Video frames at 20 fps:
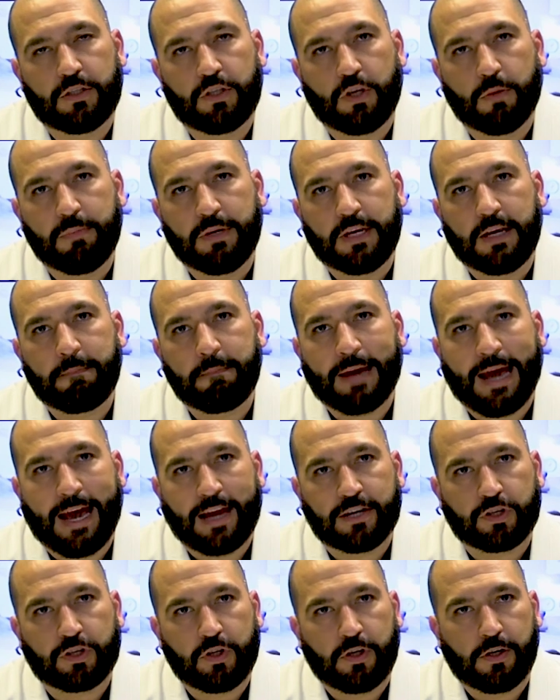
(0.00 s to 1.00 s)
to be
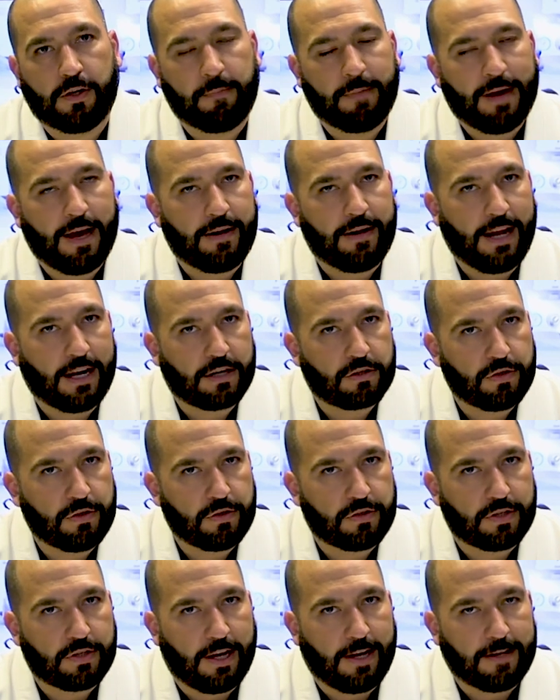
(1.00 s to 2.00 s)
passionate about
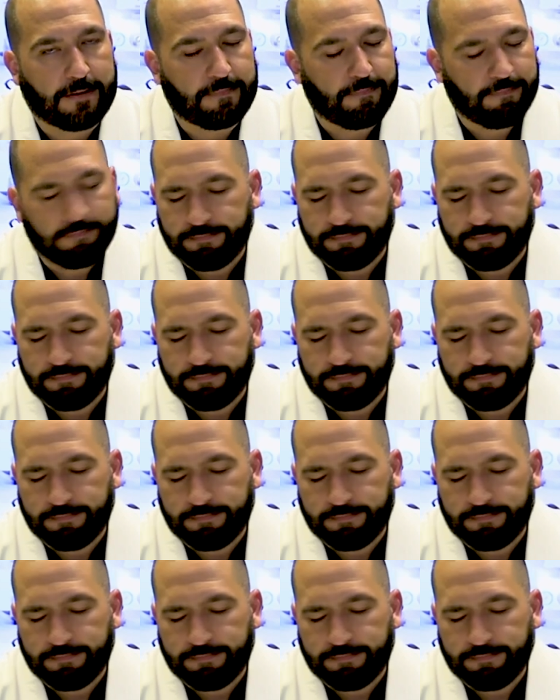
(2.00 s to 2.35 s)
exercise.